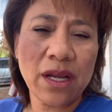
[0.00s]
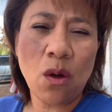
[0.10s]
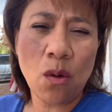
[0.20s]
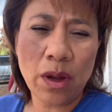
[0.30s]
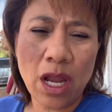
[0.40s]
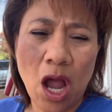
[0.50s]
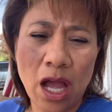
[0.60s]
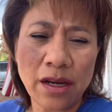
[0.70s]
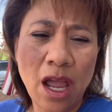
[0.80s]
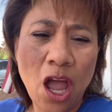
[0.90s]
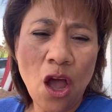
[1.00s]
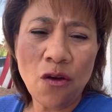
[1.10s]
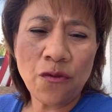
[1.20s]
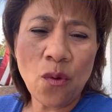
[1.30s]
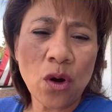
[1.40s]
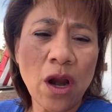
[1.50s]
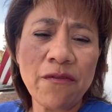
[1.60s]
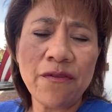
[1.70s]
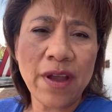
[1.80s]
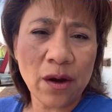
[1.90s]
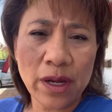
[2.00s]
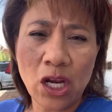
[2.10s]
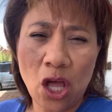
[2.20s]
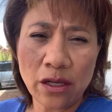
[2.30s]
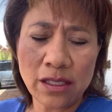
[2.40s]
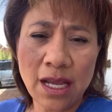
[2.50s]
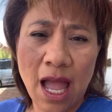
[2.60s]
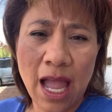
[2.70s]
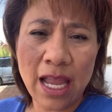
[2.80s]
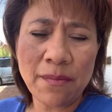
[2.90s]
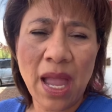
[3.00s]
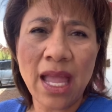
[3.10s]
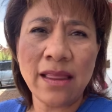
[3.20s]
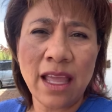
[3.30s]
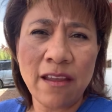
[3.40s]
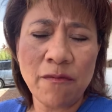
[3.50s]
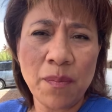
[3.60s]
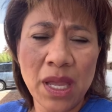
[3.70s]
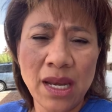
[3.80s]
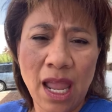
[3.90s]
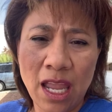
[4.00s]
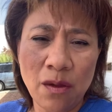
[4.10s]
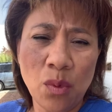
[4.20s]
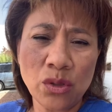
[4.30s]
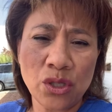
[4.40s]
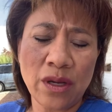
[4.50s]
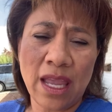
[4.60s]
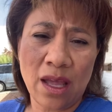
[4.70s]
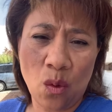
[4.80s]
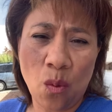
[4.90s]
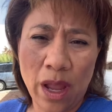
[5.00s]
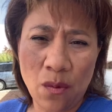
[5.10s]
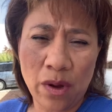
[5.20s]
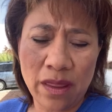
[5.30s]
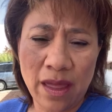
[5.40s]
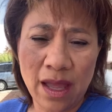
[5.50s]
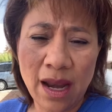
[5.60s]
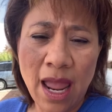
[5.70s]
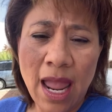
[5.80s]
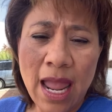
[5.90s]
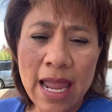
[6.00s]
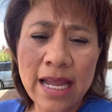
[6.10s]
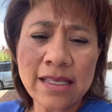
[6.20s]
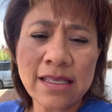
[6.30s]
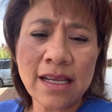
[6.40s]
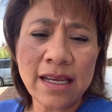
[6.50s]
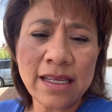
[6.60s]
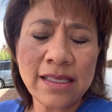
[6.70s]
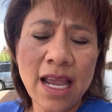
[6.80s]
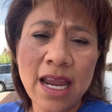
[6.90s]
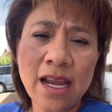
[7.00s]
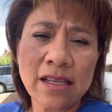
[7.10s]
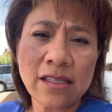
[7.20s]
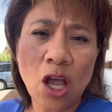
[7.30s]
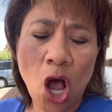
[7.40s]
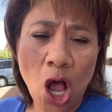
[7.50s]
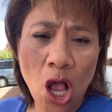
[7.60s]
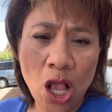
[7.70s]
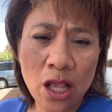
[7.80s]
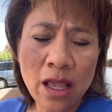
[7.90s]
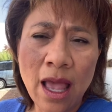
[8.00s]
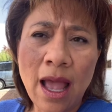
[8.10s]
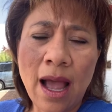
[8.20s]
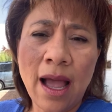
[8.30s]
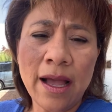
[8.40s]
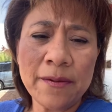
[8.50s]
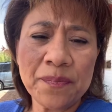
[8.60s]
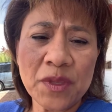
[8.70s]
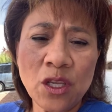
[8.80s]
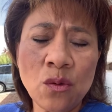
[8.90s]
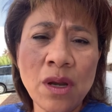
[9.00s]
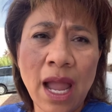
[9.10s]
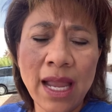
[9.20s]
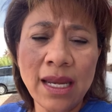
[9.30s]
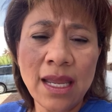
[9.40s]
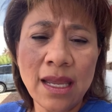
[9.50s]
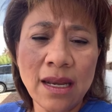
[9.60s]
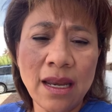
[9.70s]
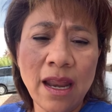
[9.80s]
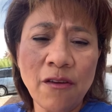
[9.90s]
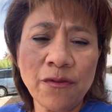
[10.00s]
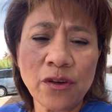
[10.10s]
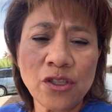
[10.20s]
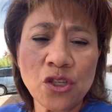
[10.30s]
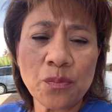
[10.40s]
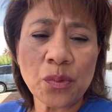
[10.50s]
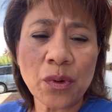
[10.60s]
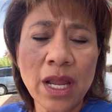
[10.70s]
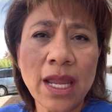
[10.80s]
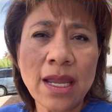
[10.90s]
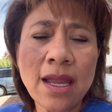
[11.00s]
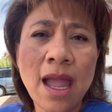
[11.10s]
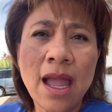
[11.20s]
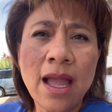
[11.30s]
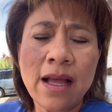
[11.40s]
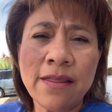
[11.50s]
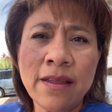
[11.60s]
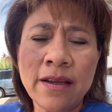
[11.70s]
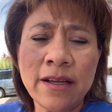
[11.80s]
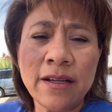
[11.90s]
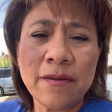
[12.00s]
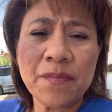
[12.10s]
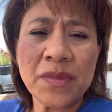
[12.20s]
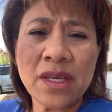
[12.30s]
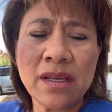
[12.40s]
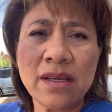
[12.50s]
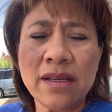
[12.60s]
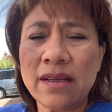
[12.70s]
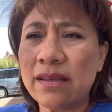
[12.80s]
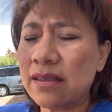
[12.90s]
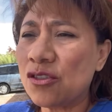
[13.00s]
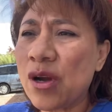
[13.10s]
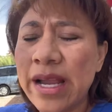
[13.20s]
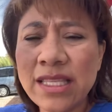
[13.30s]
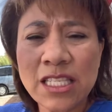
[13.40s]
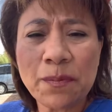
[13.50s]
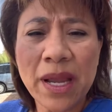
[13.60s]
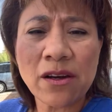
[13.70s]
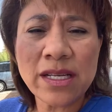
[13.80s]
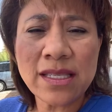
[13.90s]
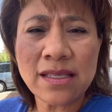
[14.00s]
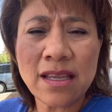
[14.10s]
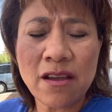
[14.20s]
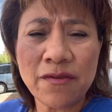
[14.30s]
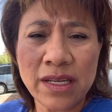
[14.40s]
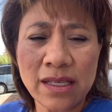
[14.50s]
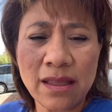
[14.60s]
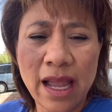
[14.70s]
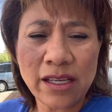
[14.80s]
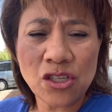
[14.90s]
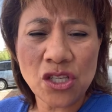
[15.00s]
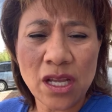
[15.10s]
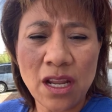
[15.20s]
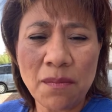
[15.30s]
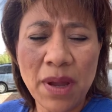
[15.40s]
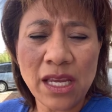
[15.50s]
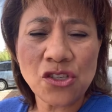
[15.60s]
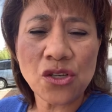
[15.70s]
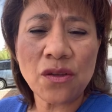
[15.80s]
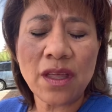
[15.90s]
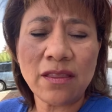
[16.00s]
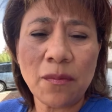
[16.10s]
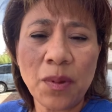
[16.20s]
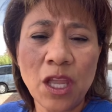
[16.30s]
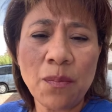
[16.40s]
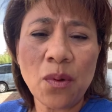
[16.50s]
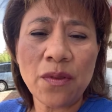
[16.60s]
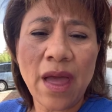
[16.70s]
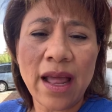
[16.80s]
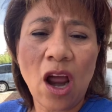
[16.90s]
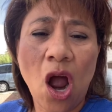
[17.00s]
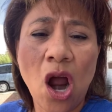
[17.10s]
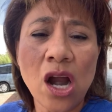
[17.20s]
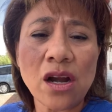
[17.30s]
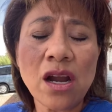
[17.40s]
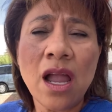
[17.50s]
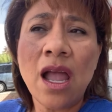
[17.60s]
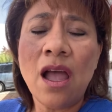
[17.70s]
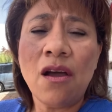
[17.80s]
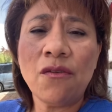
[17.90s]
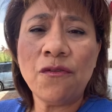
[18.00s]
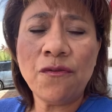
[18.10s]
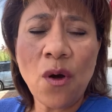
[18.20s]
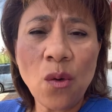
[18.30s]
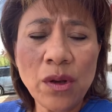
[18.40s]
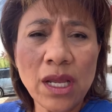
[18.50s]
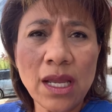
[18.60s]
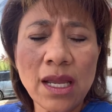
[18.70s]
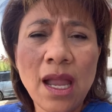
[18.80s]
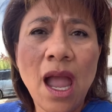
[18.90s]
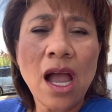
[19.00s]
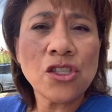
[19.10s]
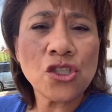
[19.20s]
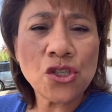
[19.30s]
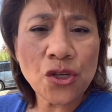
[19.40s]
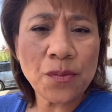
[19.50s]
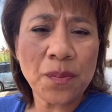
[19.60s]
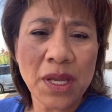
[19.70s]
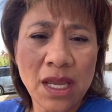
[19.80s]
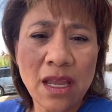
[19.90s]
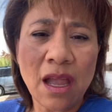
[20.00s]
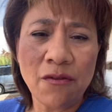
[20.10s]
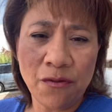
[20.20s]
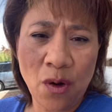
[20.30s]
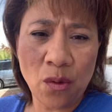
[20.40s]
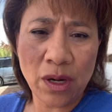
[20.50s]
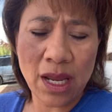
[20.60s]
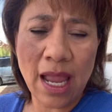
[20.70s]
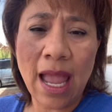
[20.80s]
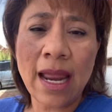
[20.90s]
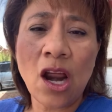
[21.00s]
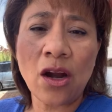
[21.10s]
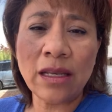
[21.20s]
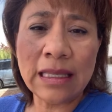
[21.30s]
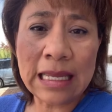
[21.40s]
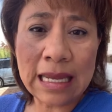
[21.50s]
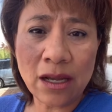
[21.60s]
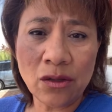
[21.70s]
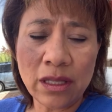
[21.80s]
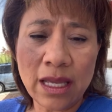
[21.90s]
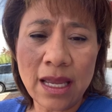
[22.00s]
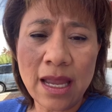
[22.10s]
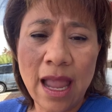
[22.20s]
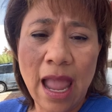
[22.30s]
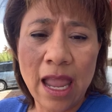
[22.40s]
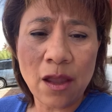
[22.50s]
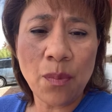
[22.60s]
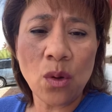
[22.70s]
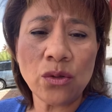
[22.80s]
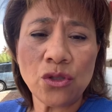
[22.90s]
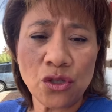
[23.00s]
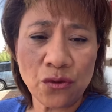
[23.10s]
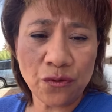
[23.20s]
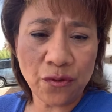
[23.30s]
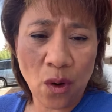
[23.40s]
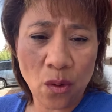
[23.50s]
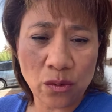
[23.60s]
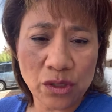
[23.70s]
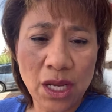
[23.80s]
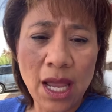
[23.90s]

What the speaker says: going on for a very long time, and they've been able to get away with it. It's going to take us all uniting in an effort to bring the transparency of an election and make sure that the people that are voting should be voting and are legally able to vote.